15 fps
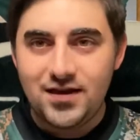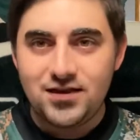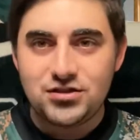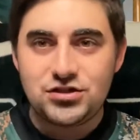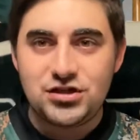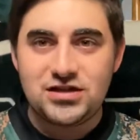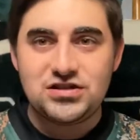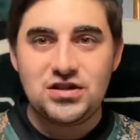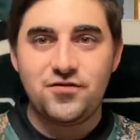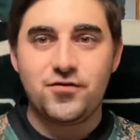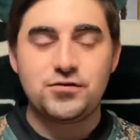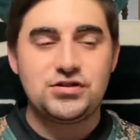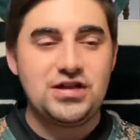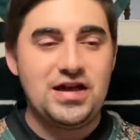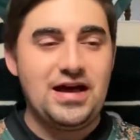the Jets in the
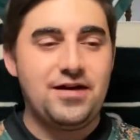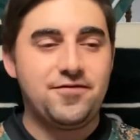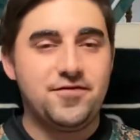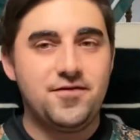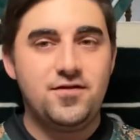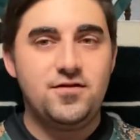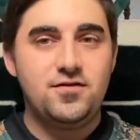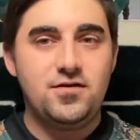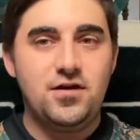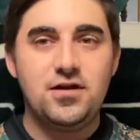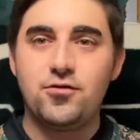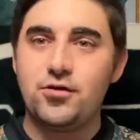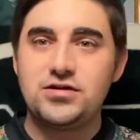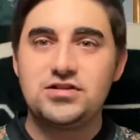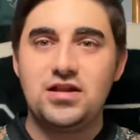first half and
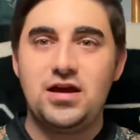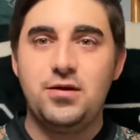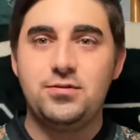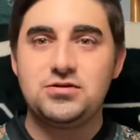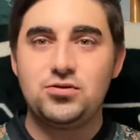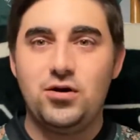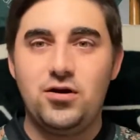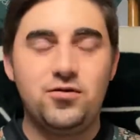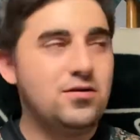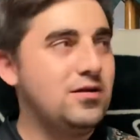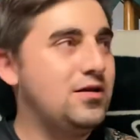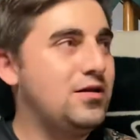the rest of the game as well.